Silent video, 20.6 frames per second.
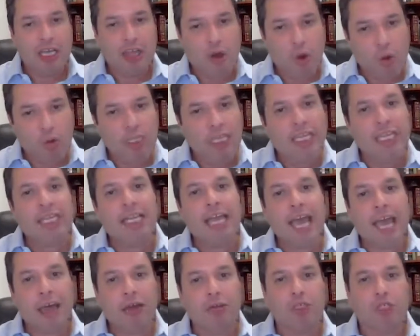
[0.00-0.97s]
Only
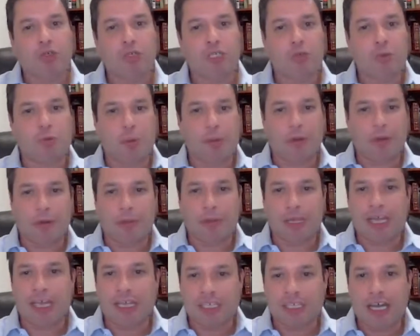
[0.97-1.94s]
now Jewish people are
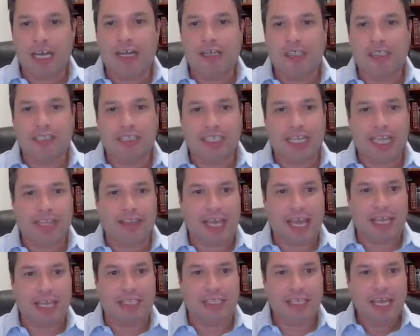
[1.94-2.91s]
beginning to understand
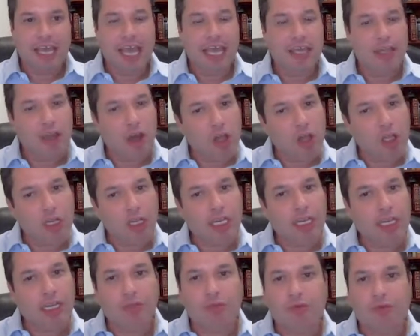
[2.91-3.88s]
that and not look
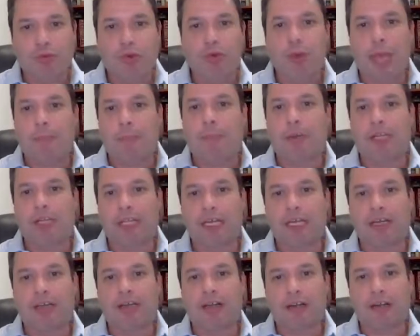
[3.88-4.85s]
at it through a
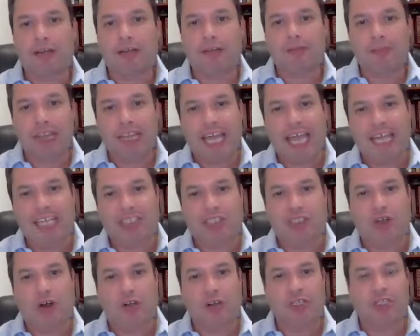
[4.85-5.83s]
political lens
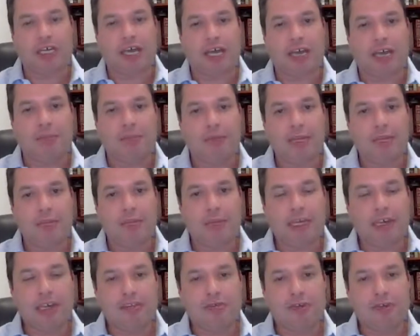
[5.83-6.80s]
all the time.
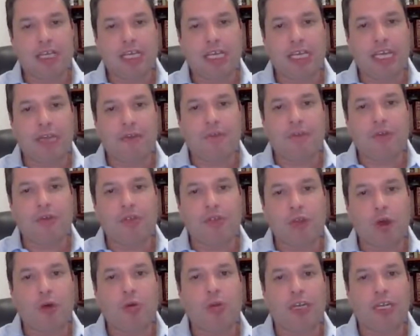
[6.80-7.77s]
Because really, if you
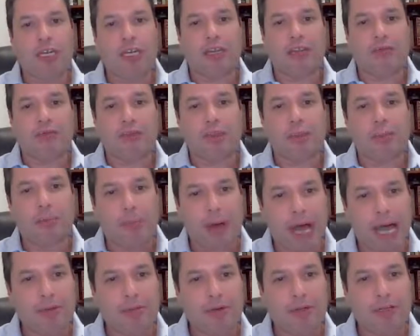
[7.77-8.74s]
don't look at it through the
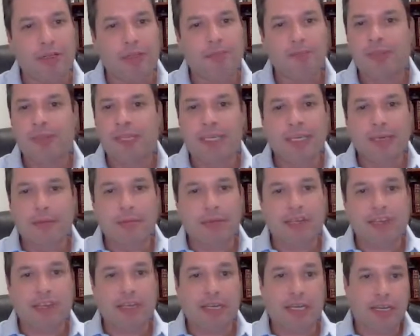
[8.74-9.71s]
Bible, you
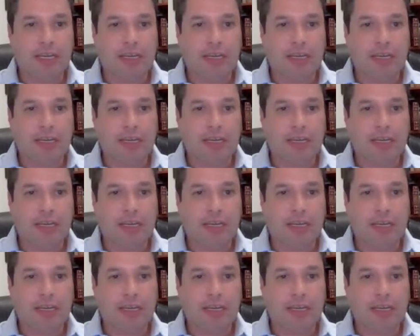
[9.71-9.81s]
miss it.